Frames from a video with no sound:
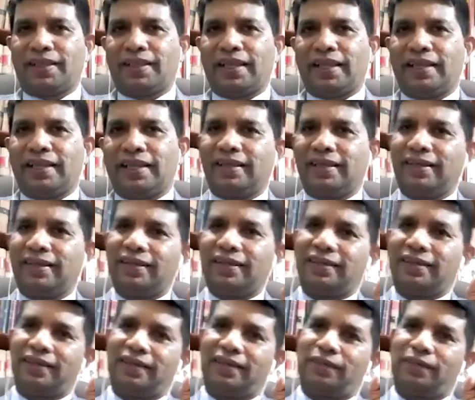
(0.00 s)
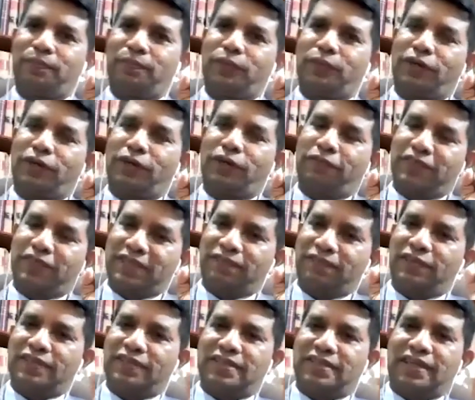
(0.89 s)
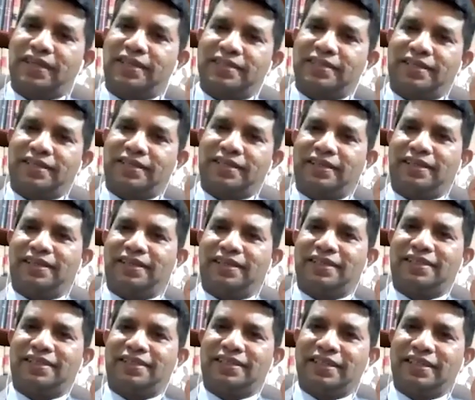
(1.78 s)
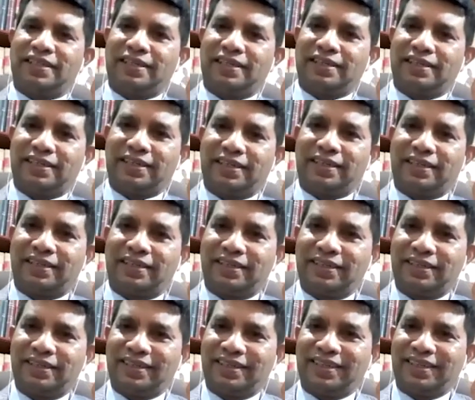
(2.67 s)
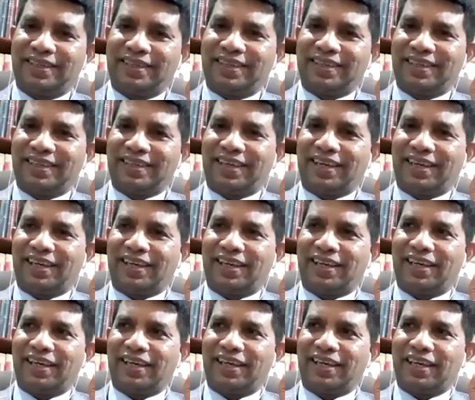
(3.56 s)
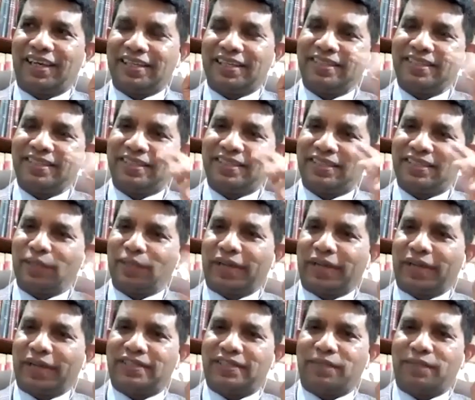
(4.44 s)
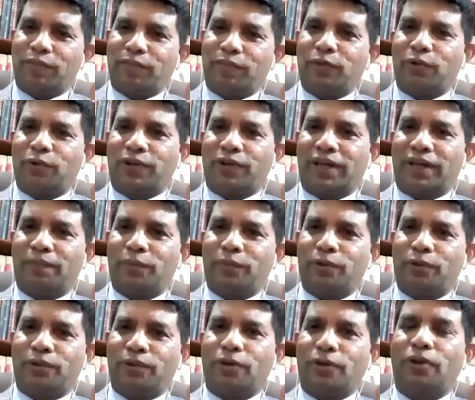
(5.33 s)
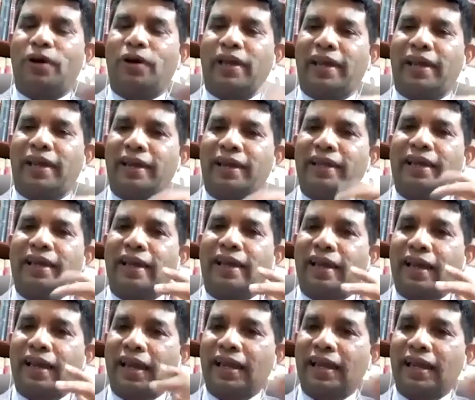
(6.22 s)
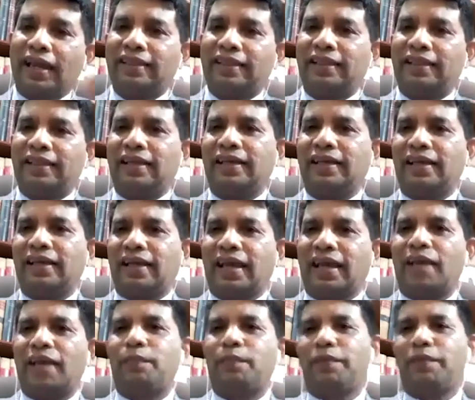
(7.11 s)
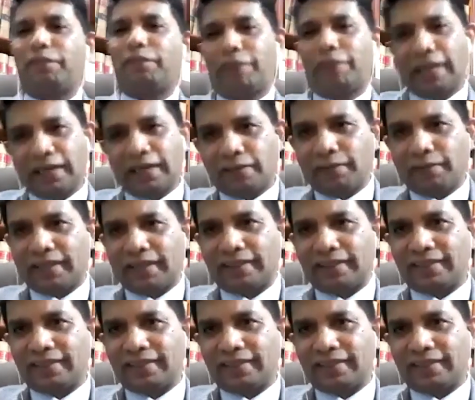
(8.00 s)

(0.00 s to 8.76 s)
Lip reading: Then the professor was asking the children, is this the maximum you can put, or anything can be filled with?